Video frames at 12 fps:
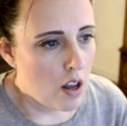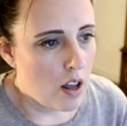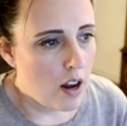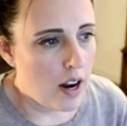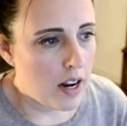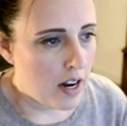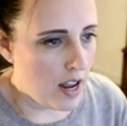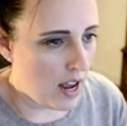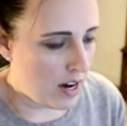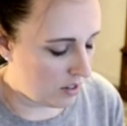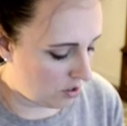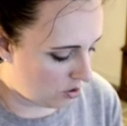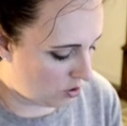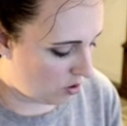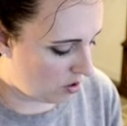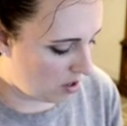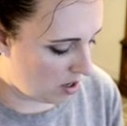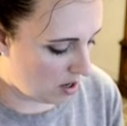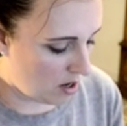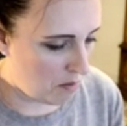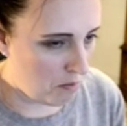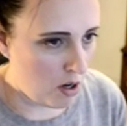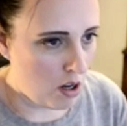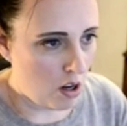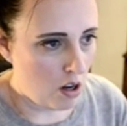And I can add a student name.